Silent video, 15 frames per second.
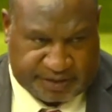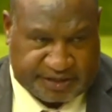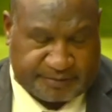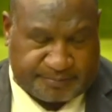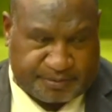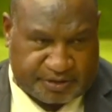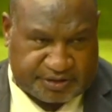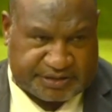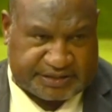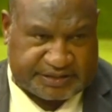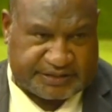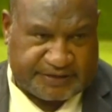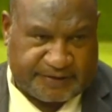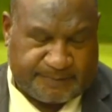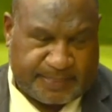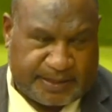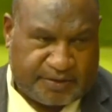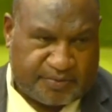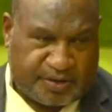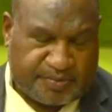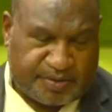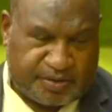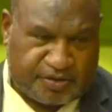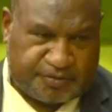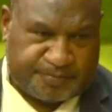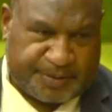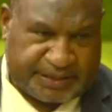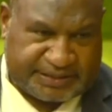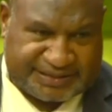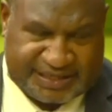in the process, when we look
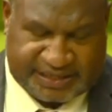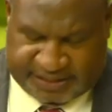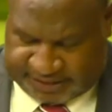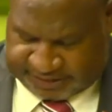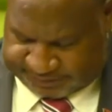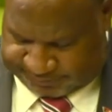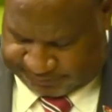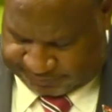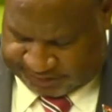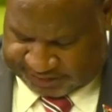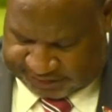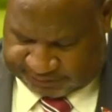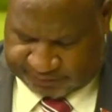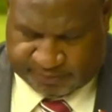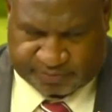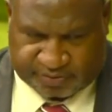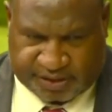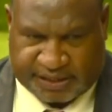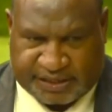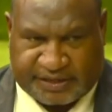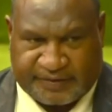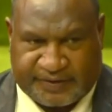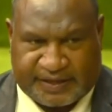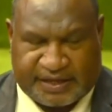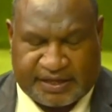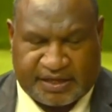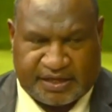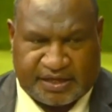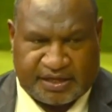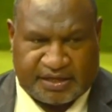back 10 years, 15 years from today,
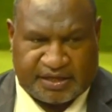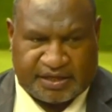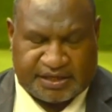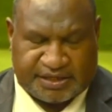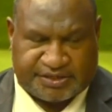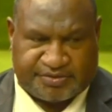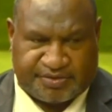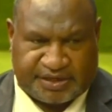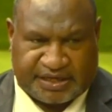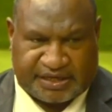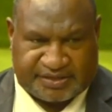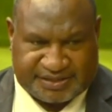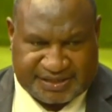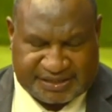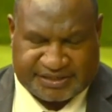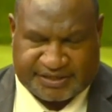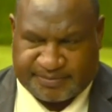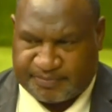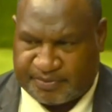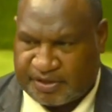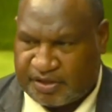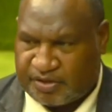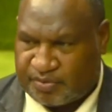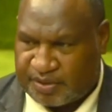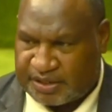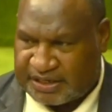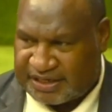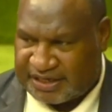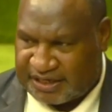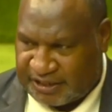history can judge him
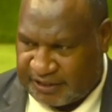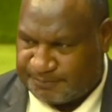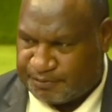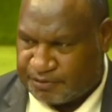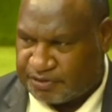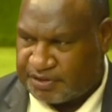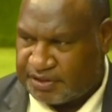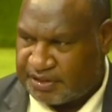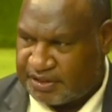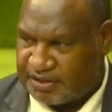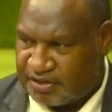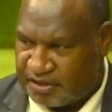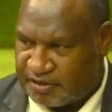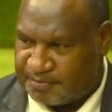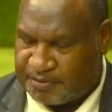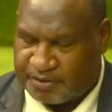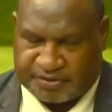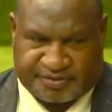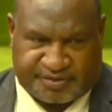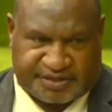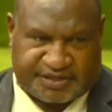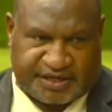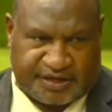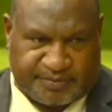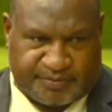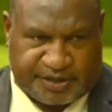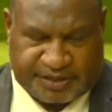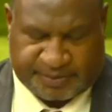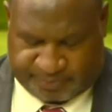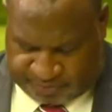whether the input, the honorable treasurer
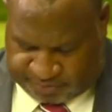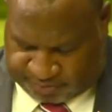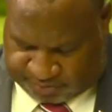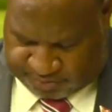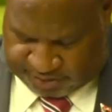working to